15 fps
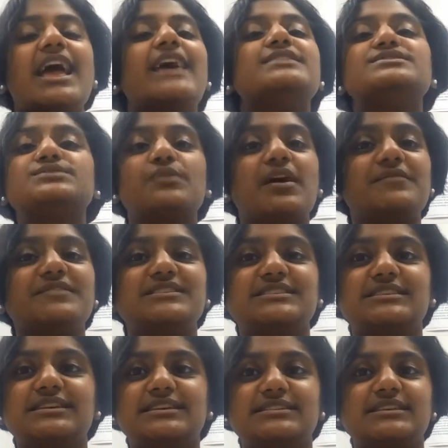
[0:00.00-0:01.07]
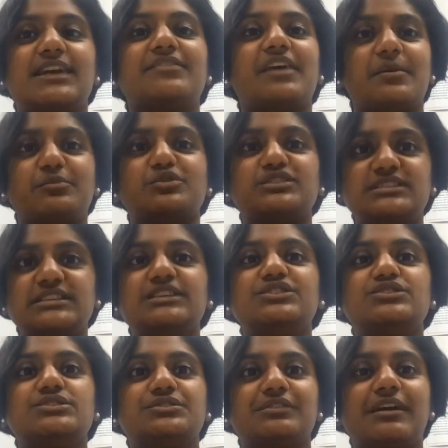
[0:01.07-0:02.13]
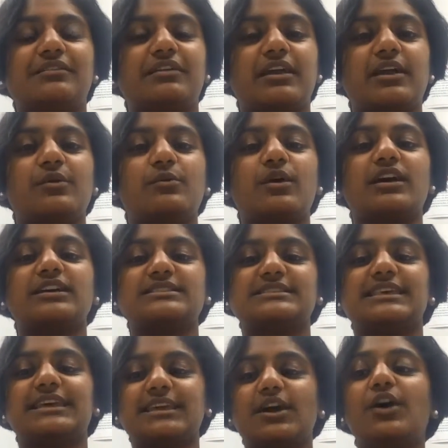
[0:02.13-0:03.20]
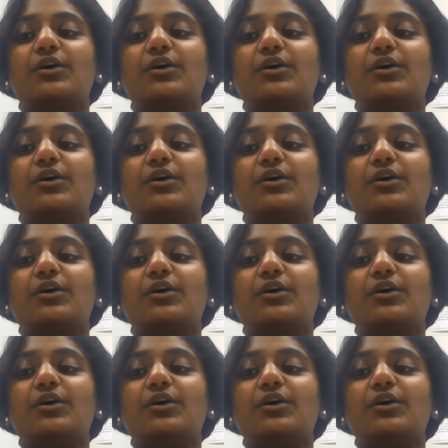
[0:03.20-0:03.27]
And so obviously it's got that prestige surrounding it where it's like,